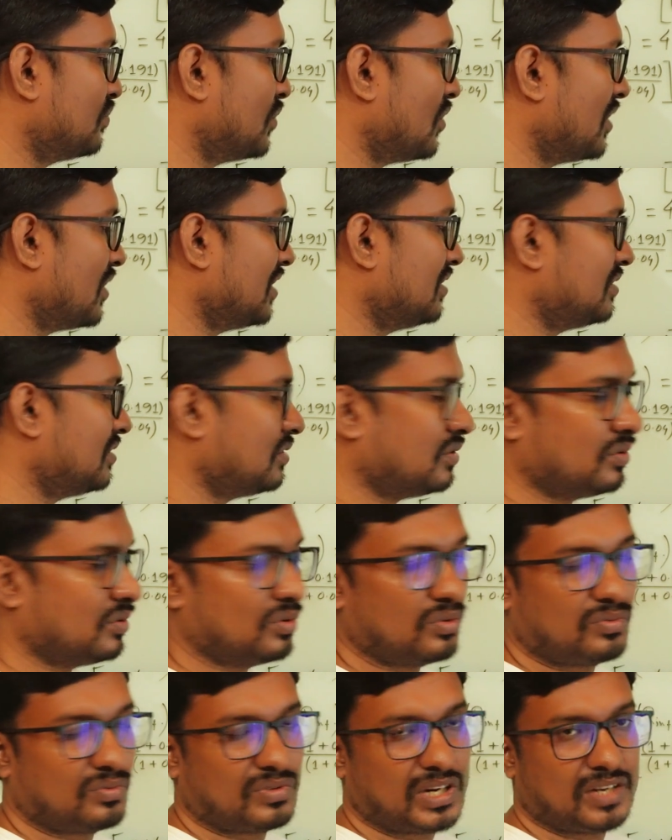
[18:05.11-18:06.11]

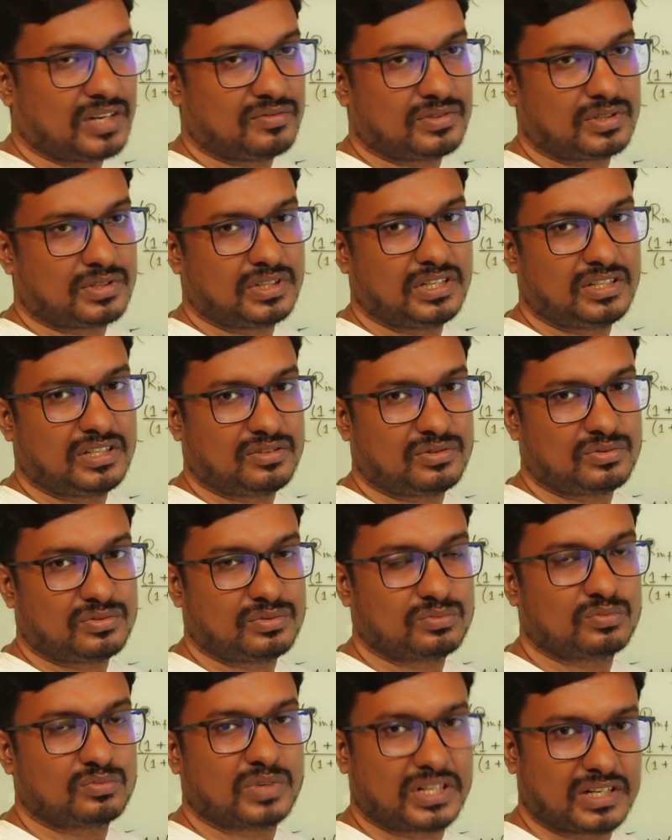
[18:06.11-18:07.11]
0.053 into
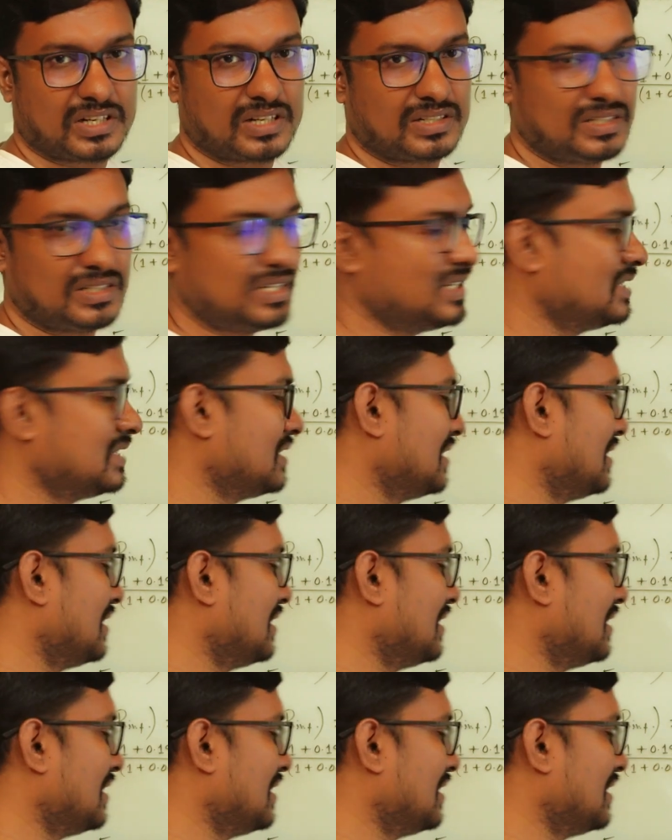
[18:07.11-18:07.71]
100,